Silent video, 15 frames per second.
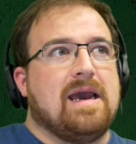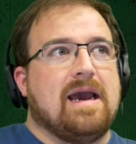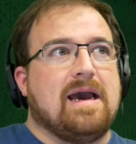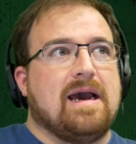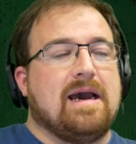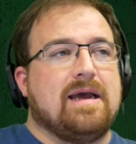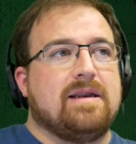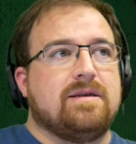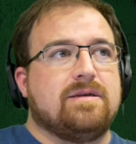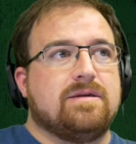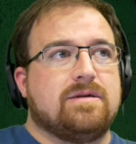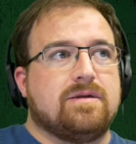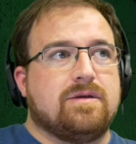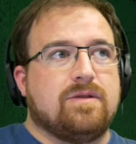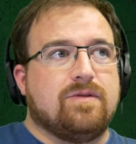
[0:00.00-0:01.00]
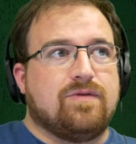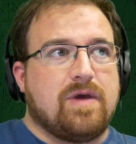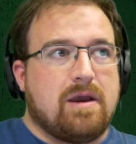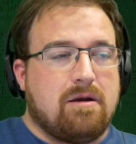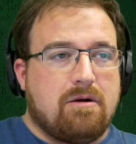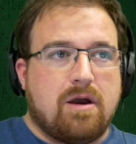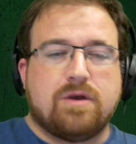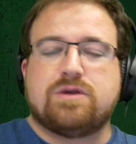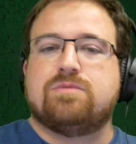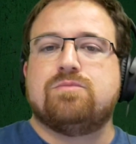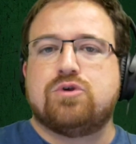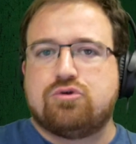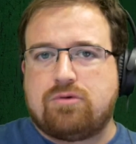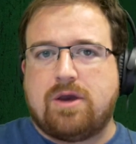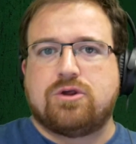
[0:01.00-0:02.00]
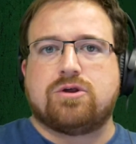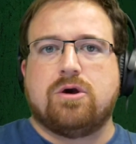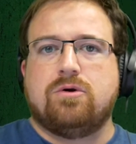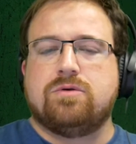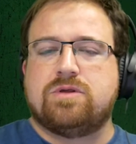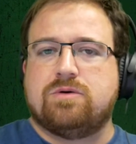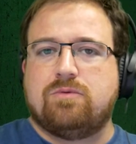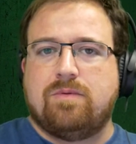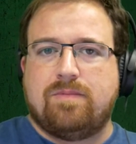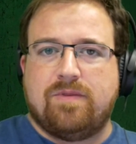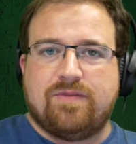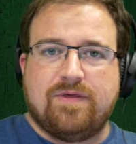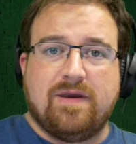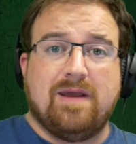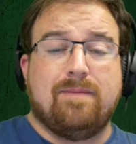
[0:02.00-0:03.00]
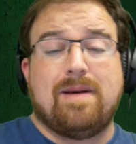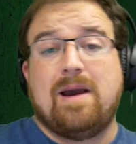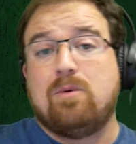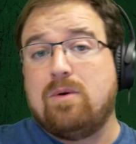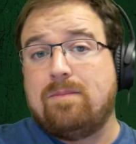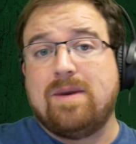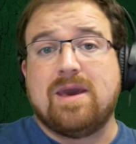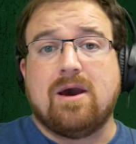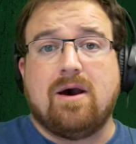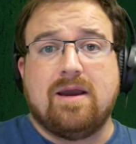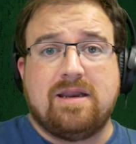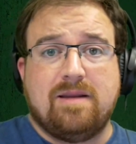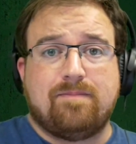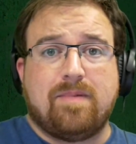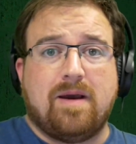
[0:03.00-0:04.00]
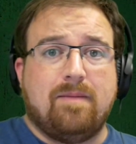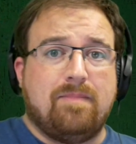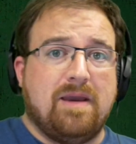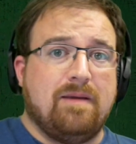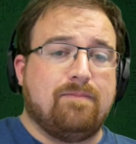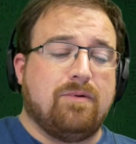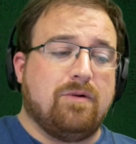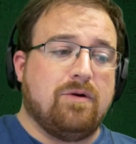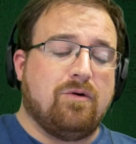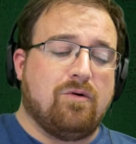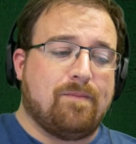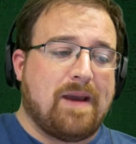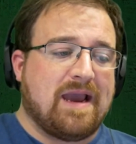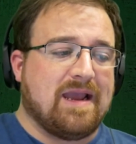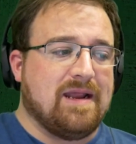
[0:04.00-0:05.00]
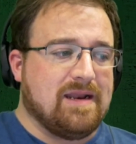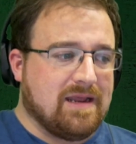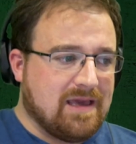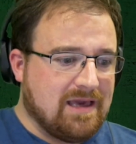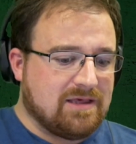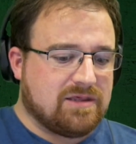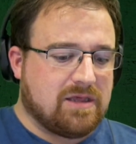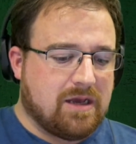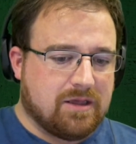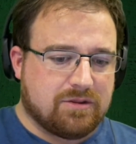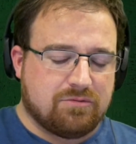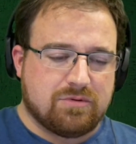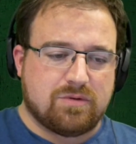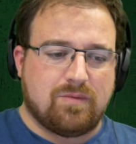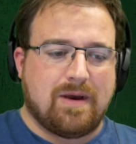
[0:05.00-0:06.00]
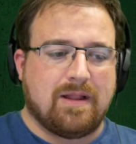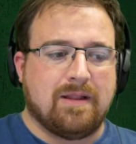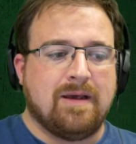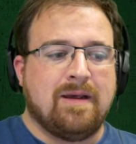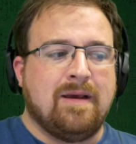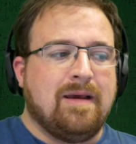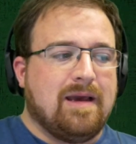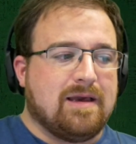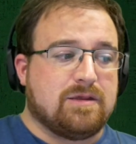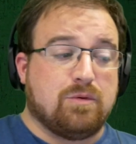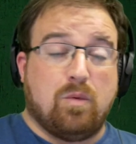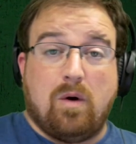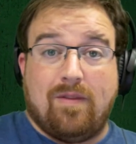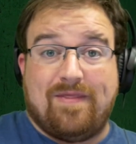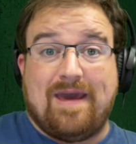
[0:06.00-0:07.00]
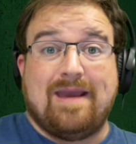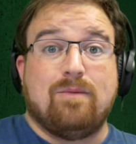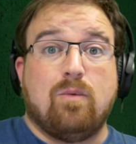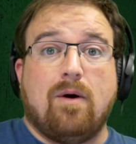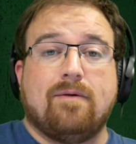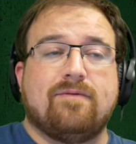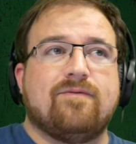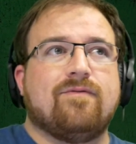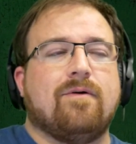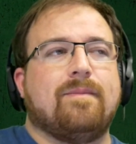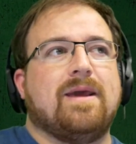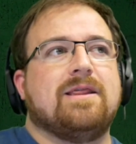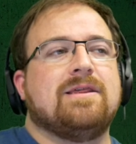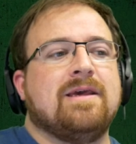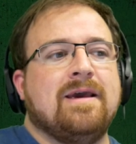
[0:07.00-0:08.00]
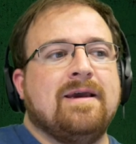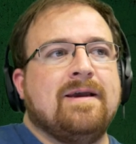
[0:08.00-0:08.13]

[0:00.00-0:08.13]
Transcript: And there are some stretch goals that we've been thinking about, and we'll be guided by people who are backing the Kickstarter as well as to what they want from it.